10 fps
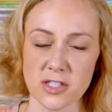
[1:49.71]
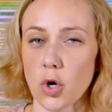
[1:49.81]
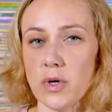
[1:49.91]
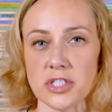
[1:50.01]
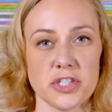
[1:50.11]

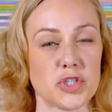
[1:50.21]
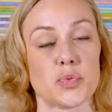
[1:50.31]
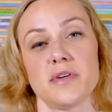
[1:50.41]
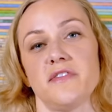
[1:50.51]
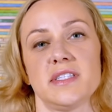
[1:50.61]
it's always good to
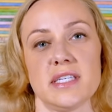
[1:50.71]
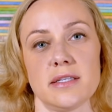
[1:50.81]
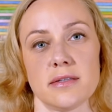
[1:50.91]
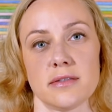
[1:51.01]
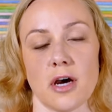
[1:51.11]

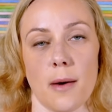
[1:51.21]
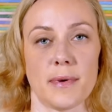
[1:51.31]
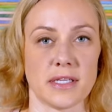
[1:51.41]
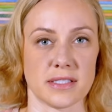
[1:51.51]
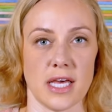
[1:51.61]
revisit
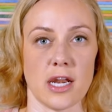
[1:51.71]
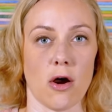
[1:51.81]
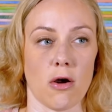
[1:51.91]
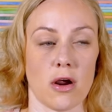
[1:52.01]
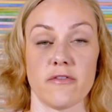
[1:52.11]
topics that
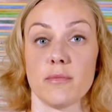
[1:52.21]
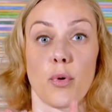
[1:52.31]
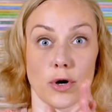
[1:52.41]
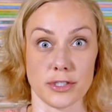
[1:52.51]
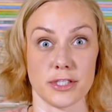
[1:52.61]
are of
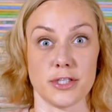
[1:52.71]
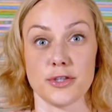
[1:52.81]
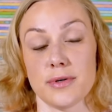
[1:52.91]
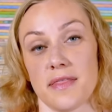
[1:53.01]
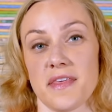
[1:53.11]
importance to
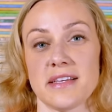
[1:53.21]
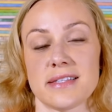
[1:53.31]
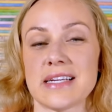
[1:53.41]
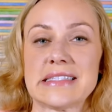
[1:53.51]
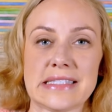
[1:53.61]
you and things
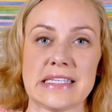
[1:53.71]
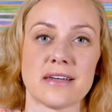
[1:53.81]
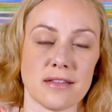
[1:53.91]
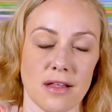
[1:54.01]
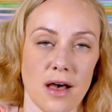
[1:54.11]
that I see
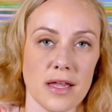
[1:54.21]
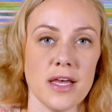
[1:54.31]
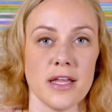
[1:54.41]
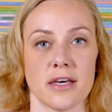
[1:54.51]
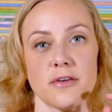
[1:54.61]
a lot.
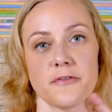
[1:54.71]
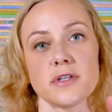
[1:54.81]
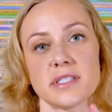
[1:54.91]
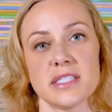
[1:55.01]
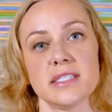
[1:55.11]
Now, the
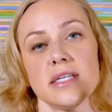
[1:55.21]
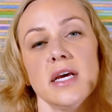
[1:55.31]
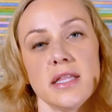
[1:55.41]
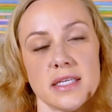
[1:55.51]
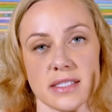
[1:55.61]
first is
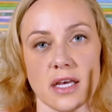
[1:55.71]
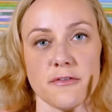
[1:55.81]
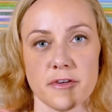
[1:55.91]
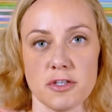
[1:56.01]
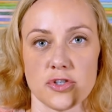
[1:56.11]
that
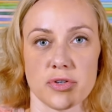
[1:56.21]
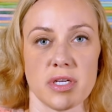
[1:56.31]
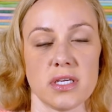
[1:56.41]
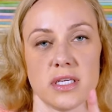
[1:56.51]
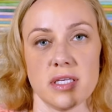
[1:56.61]
self
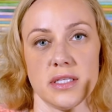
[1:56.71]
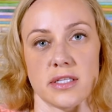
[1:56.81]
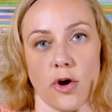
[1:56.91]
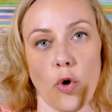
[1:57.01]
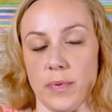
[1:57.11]
injury
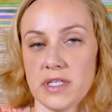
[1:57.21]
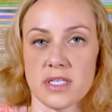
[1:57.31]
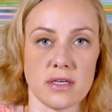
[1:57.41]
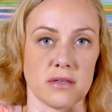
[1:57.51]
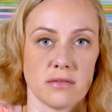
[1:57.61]
is a coping
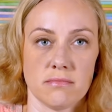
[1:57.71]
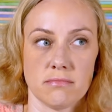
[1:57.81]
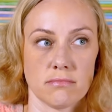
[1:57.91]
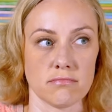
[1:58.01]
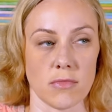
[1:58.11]
skill.
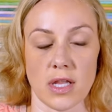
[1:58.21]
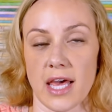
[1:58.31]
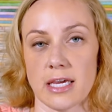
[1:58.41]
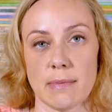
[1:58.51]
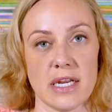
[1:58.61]

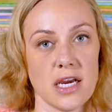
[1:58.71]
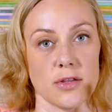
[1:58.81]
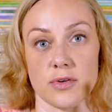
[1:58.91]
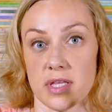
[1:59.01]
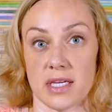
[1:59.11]
Like many
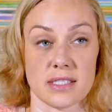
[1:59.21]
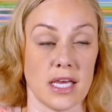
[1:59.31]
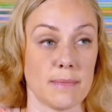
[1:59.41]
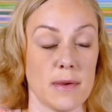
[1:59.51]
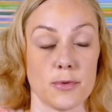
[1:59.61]
other things,
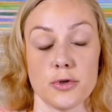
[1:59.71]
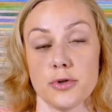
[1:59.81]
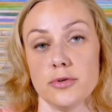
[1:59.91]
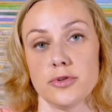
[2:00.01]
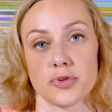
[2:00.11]
like people
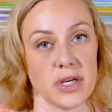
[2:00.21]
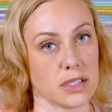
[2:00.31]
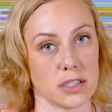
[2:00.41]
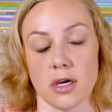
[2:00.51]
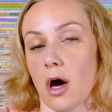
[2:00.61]
who
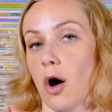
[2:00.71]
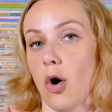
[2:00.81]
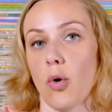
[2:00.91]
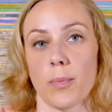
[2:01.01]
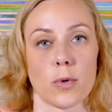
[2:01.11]
drink to
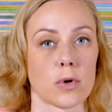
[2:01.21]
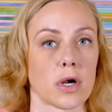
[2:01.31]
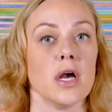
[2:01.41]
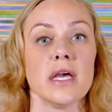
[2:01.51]
cope or